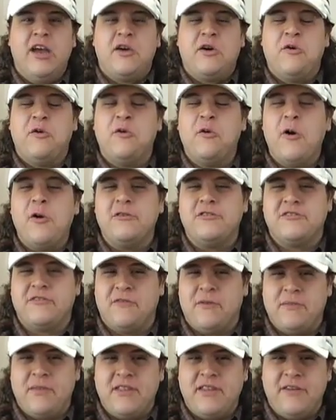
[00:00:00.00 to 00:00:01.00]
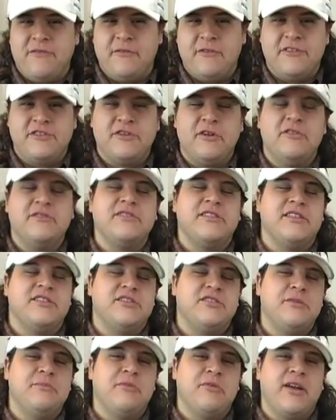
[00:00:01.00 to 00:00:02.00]
quotes from the different shows, and it
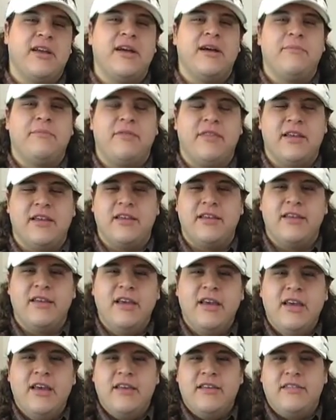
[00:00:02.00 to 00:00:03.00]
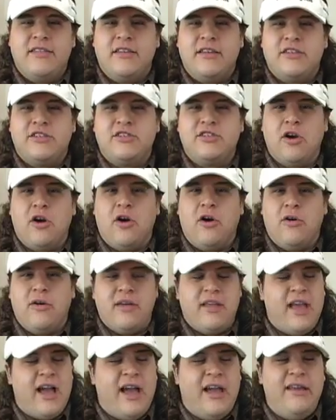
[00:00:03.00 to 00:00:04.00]
should bring up the
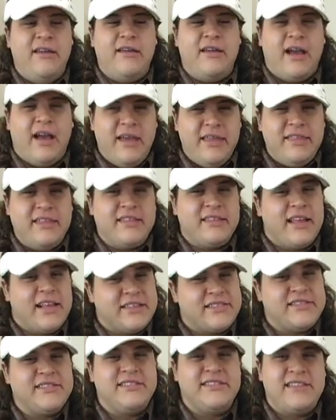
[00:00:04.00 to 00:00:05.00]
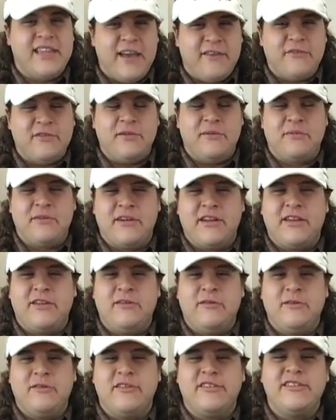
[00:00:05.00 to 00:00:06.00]
show. I think that's definitely pretty
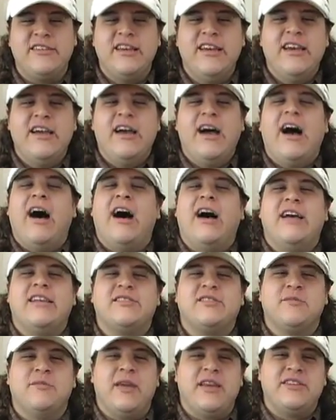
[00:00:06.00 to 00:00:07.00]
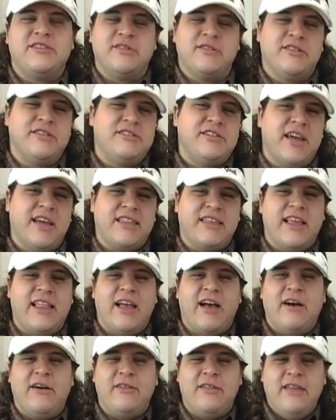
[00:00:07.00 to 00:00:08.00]
cool, so make sure to check that
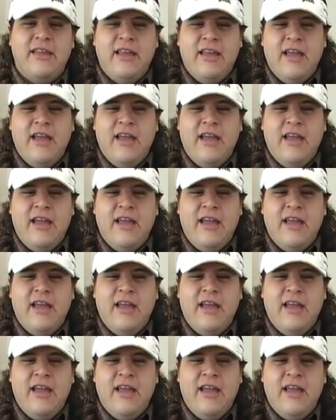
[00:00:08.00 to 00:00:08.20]
out.